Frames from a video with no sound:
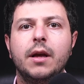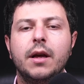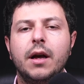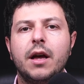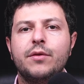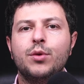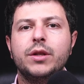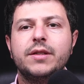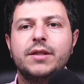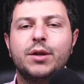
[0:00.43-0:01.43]
Hi everyone, this
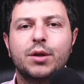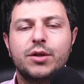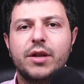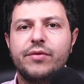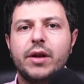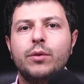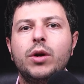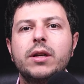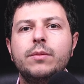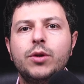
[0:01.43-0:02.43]
is Dr. Stefan.
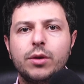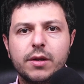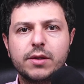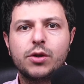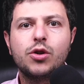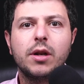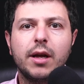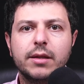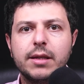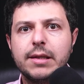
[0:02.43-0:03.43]
Welcome to Interstitial Lung
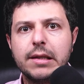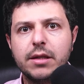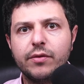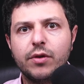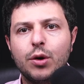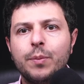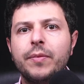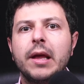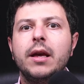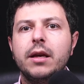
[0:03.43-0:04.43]
Disease Info.
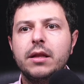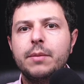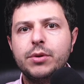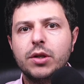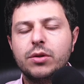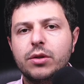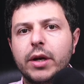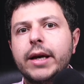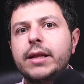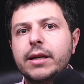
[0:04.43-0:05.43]
In the episode today,
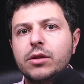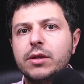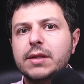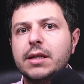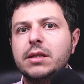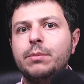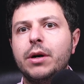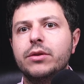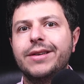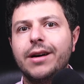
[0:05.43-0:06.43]
I'd like to discuss
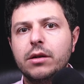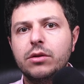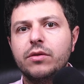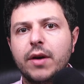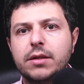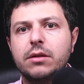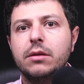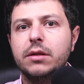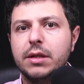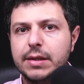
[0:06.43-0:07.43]
about cardiovascular
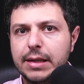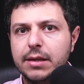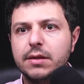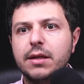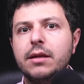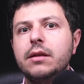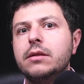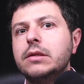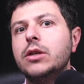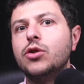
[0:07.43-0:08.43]
disease in
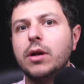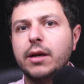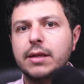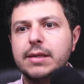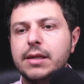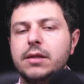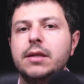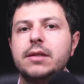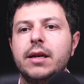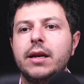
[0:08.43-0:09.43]
interstitial lung diseases
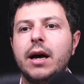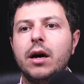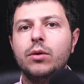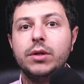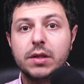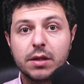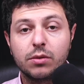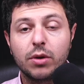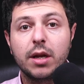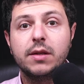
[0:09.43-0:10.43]
and how this is
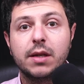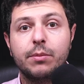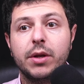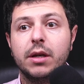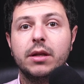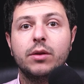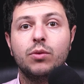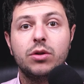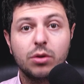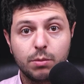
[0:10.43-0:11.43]
really something that we
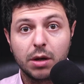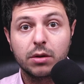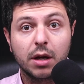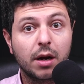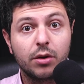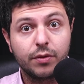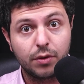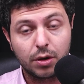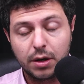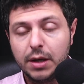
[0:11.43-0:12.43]
should be looking out
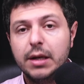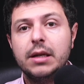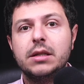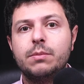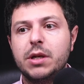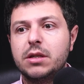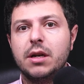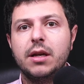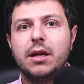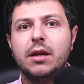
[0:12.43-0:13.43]
for,
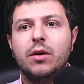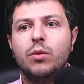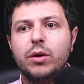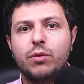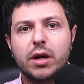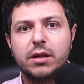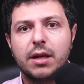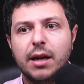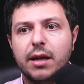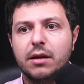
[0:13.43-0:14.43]
especially when we are
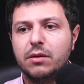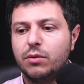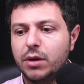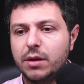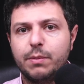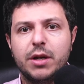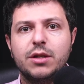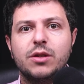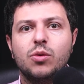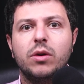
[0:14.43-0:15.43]
dealing with
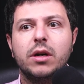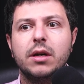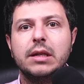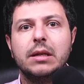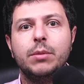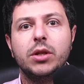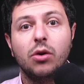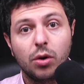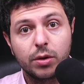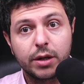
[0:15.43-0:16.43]
patients who are a little bit
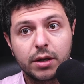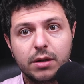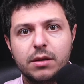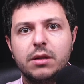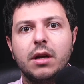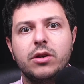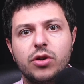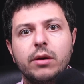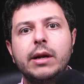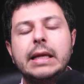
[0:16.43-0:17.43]
older. And
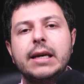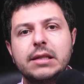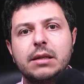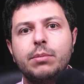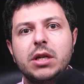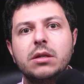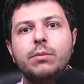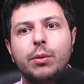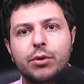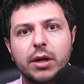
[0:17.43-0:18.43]
generally, that's the patient
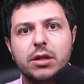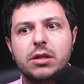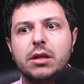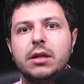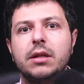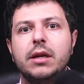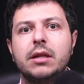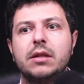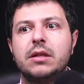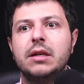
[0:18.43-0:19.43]
population
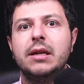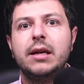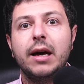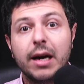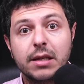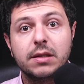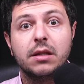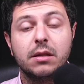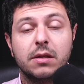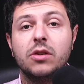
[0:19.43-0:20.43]
that has
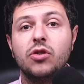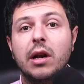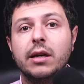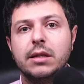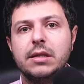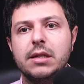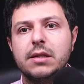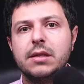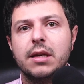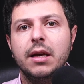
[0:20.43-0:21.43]
interstitial lung
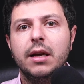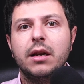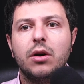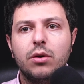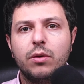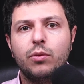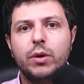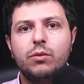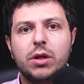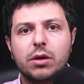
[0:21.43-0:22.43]
diseases. Now, when
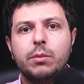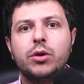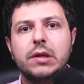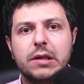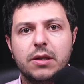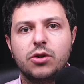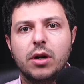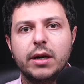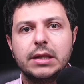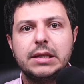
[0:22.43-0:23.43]
we talk about interstitial
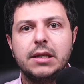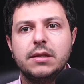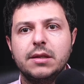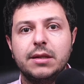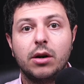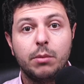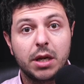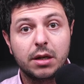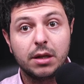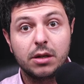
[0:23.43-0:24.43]
lung diseases, there are many
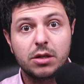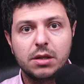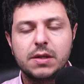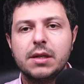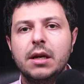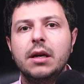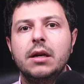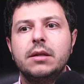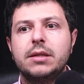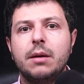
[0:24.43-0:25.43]
conditions.
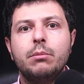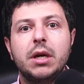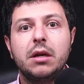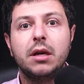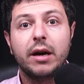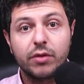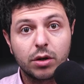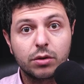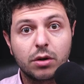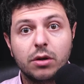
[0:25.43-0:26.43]
Some may have a known
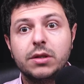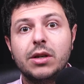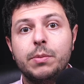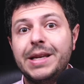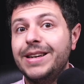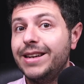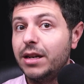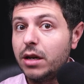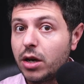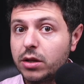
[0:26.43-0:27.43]
cause, some may
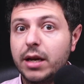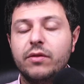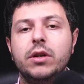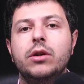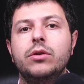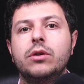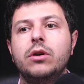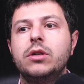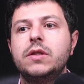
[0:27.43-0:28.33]
not have a known cause.